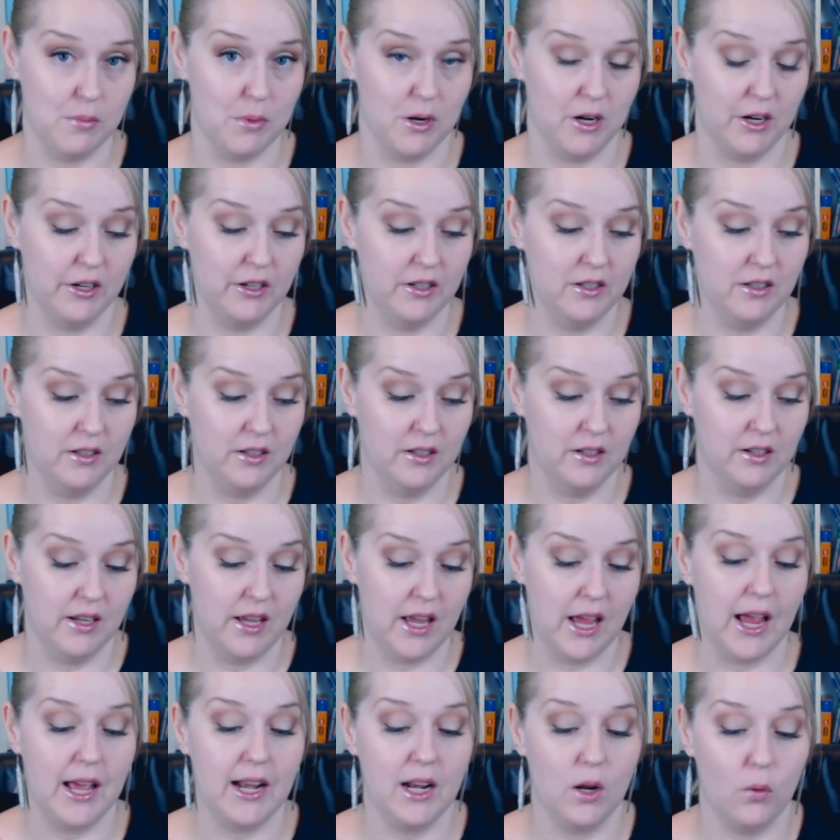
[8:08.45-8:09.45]
mode
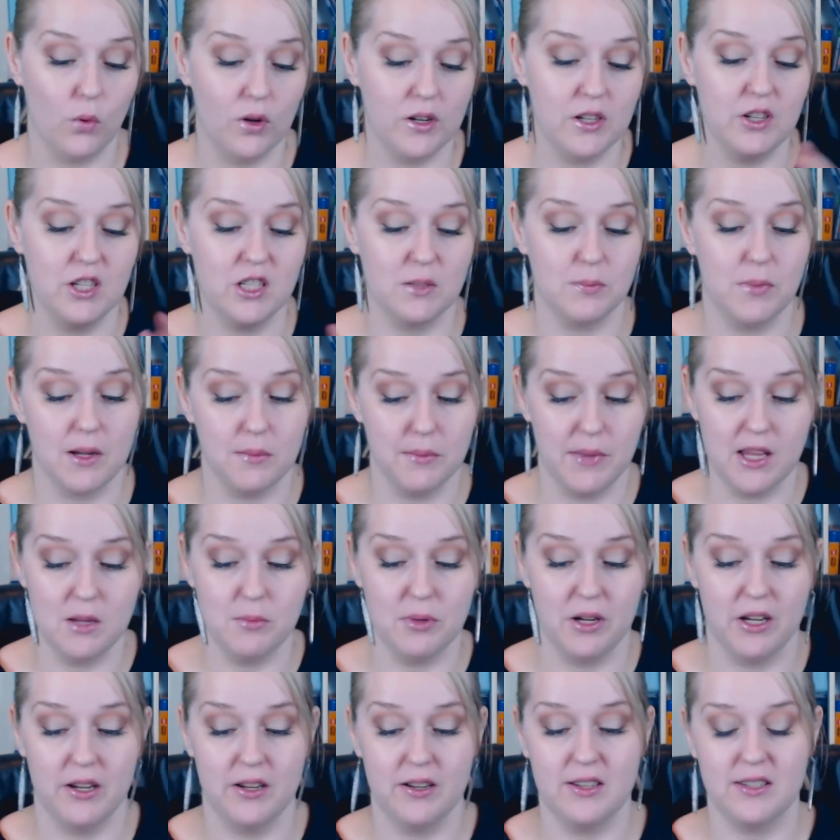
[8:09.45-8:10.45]
and I want to use my
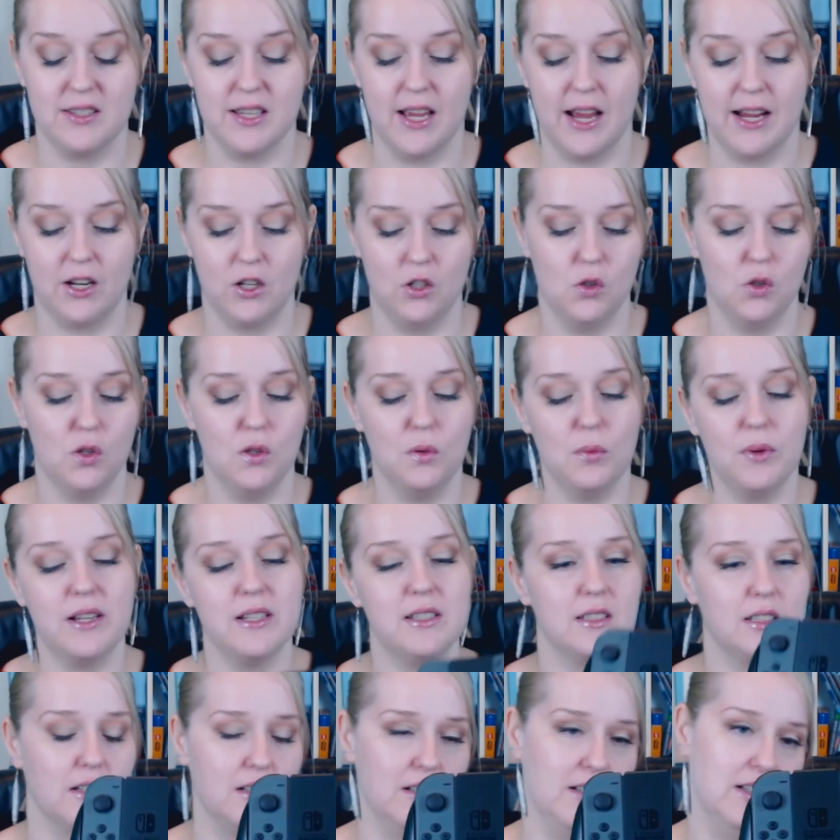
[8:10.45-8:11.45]
amiibos, I can
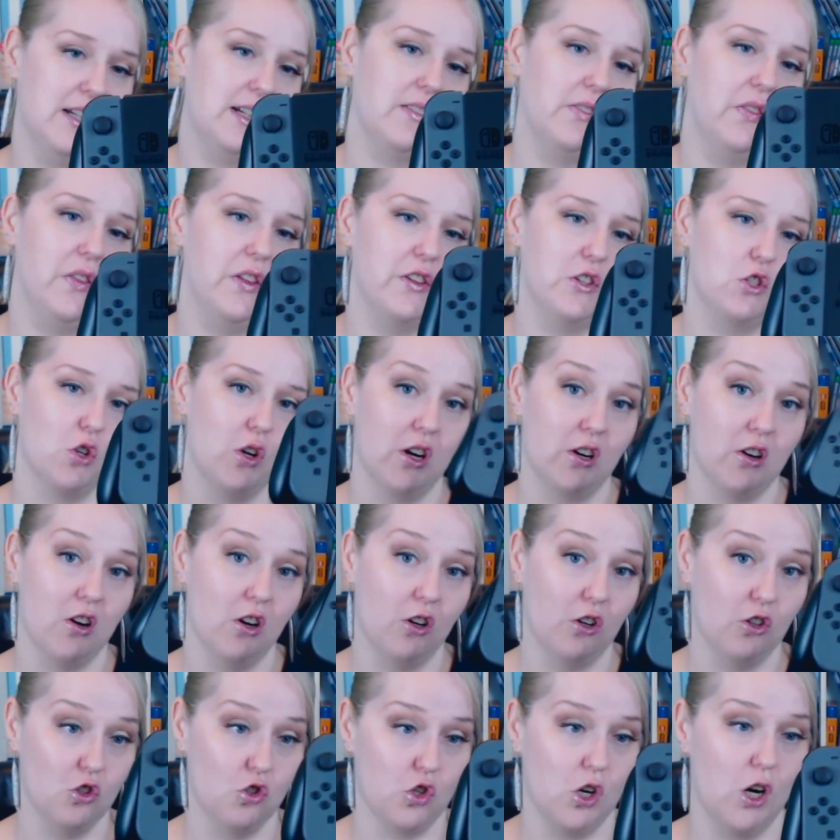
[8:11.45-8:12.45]
always click the
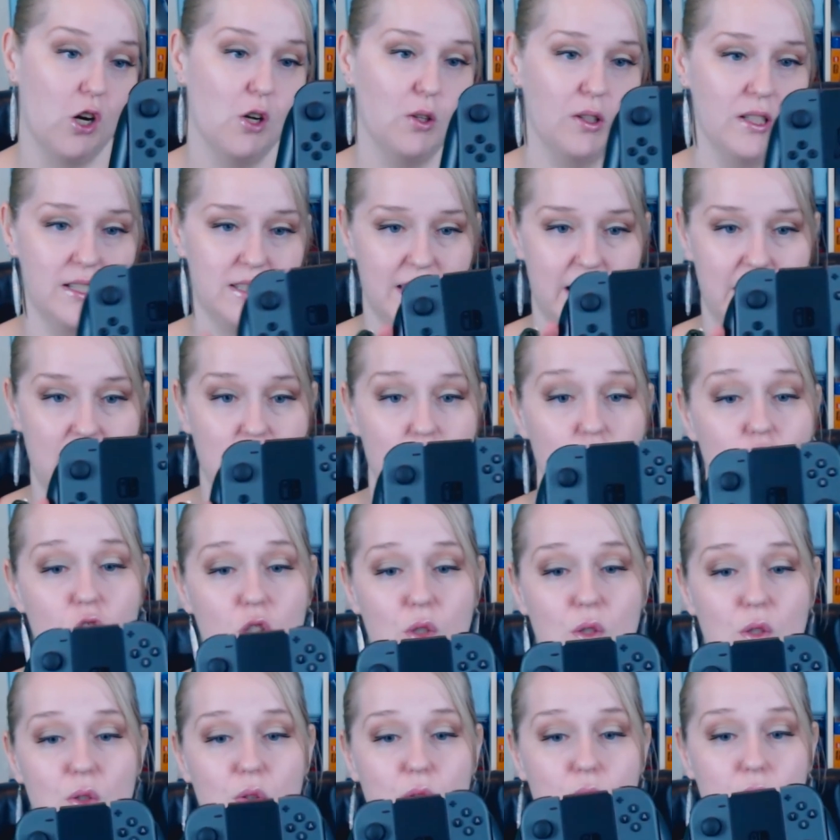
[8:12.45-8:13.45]
Joy-Con controllers
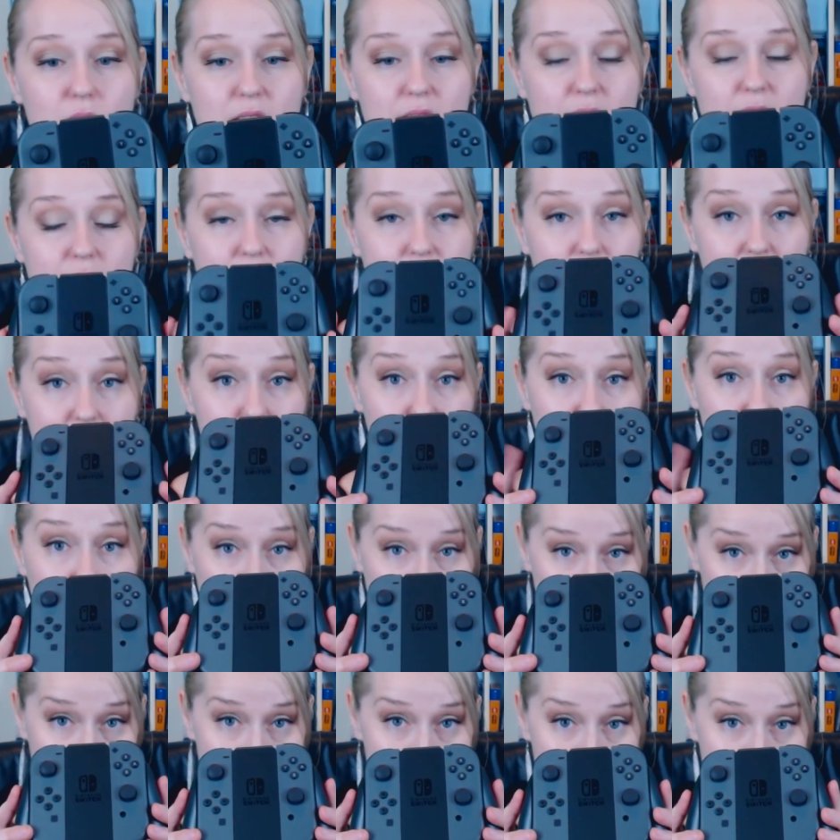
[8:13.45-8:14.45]
into the
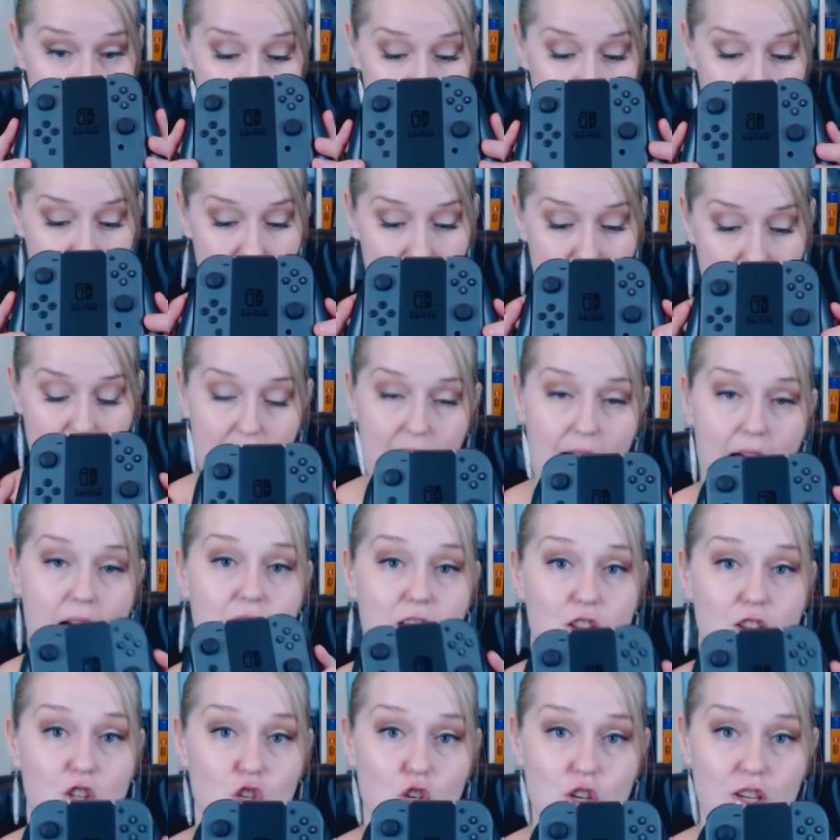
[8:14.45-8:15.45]
Nintendo grip
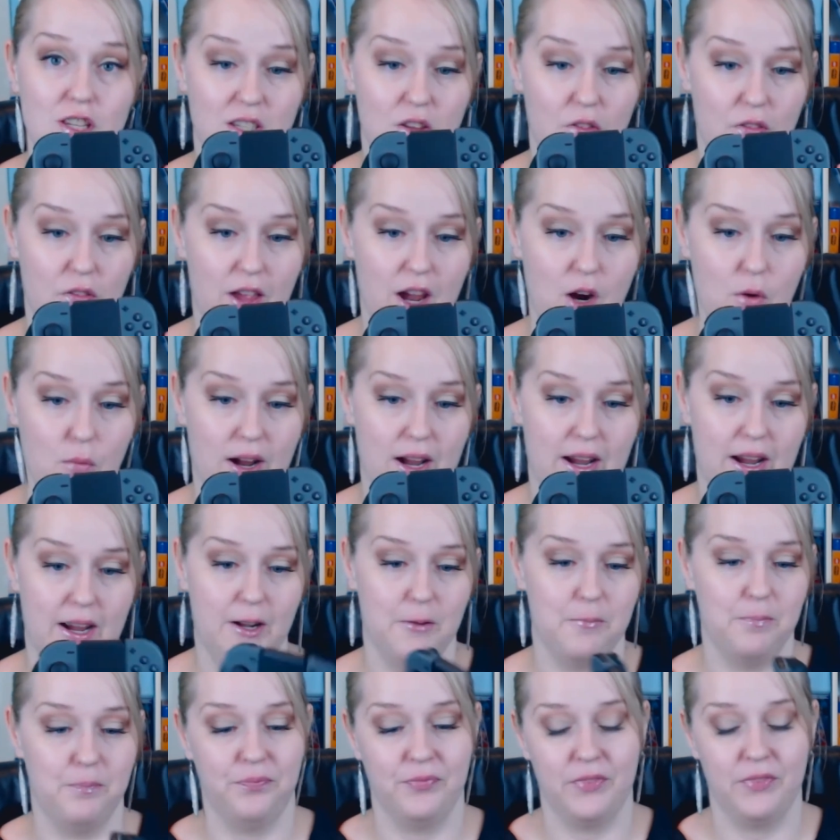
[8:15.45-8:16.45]
and then use it that
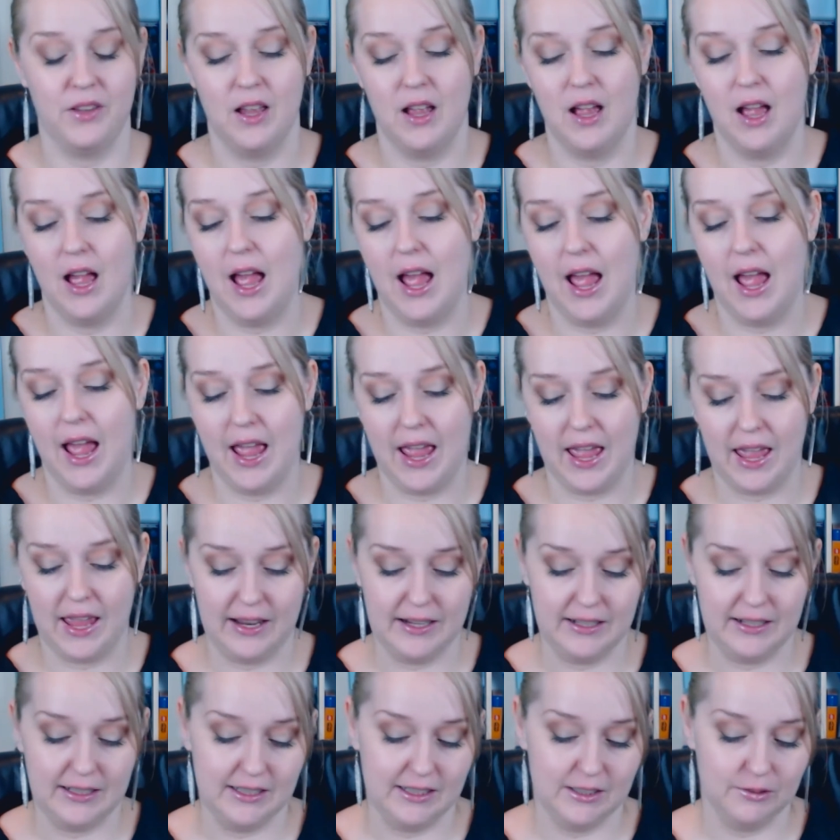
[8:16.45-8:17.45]
way.
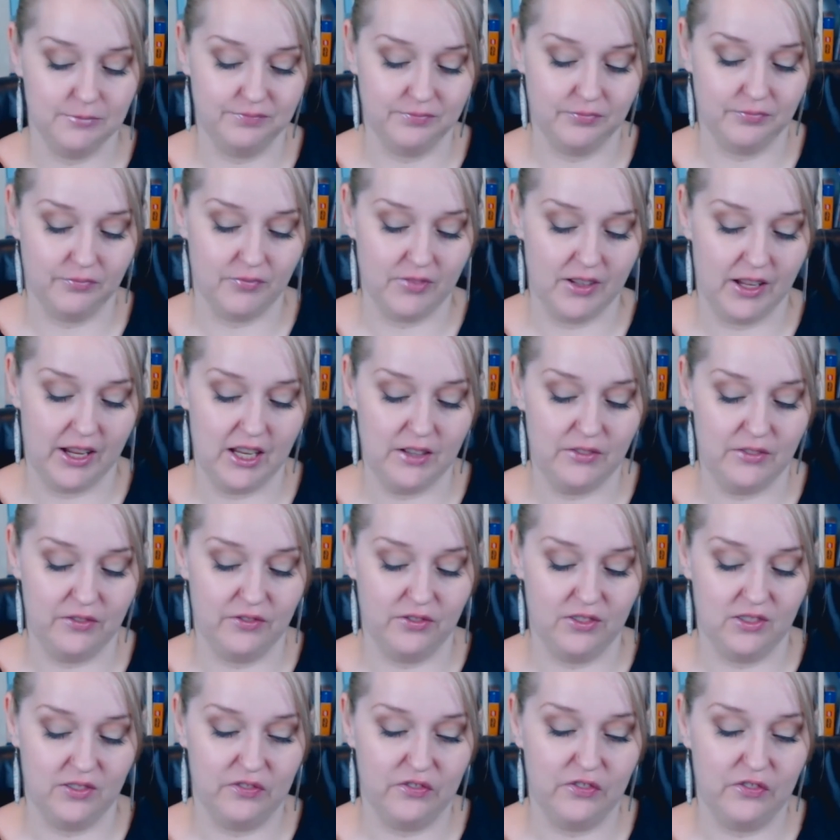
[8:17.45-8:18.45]
And it
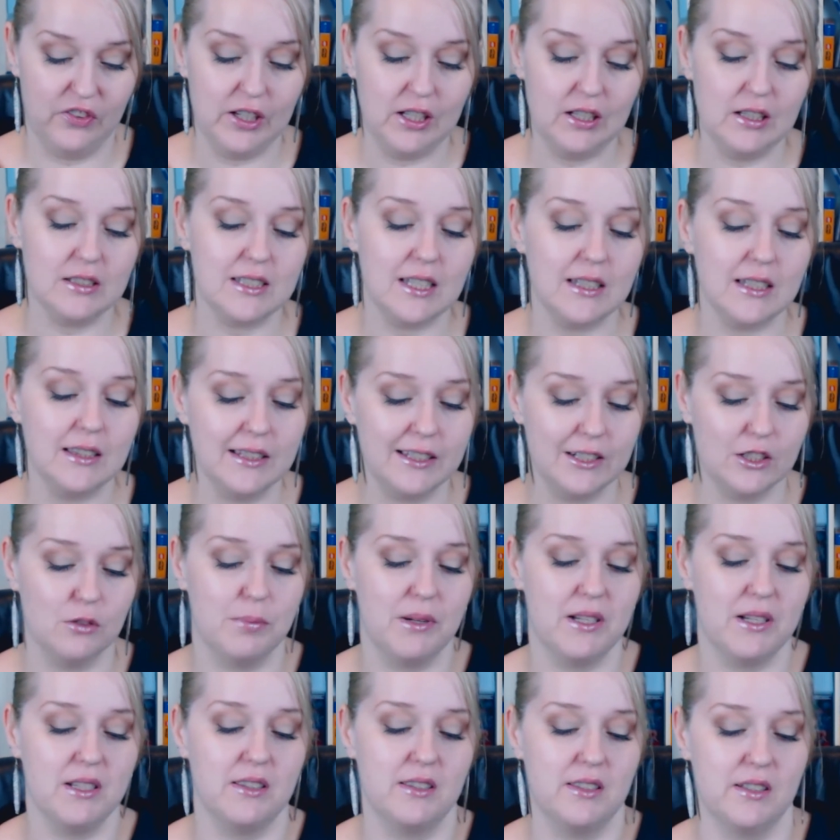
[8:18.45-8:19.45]
feels a
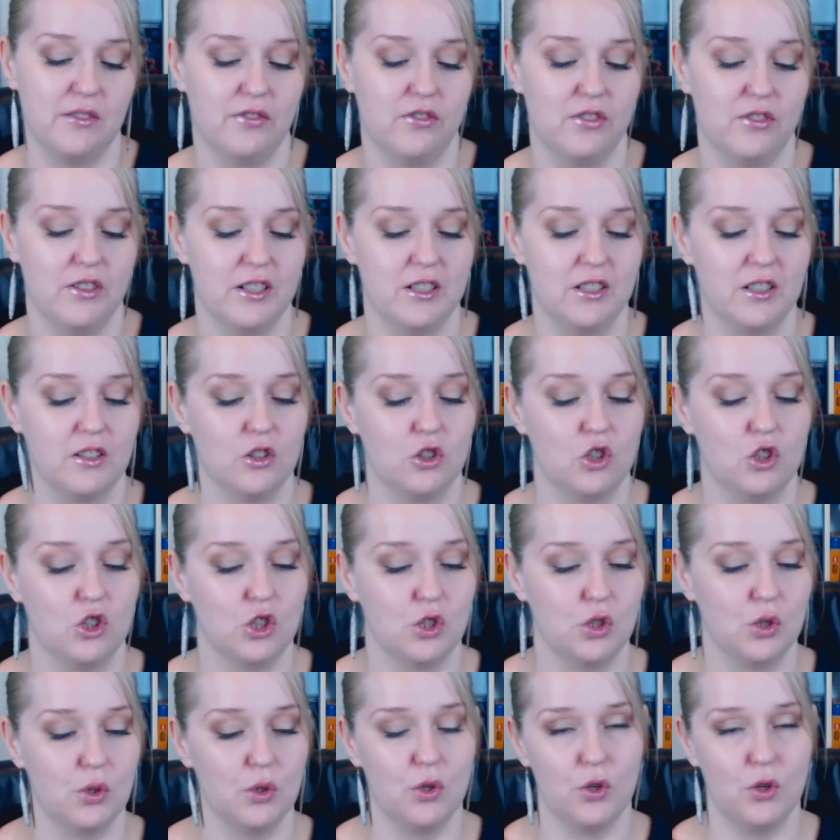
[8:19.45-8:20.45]
little bit different
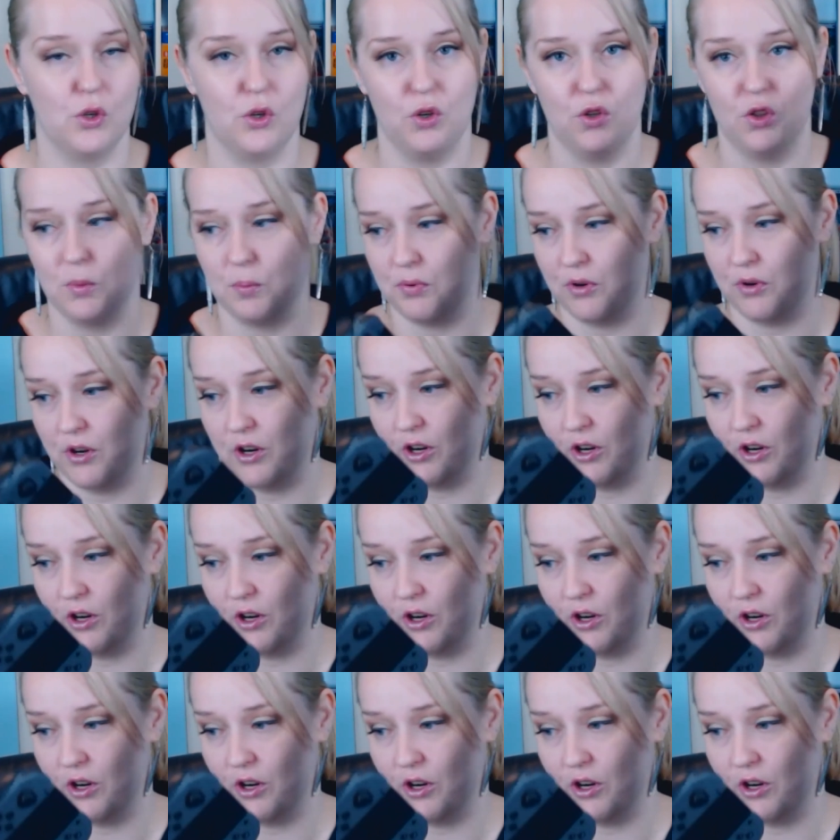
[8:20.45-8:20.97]
to the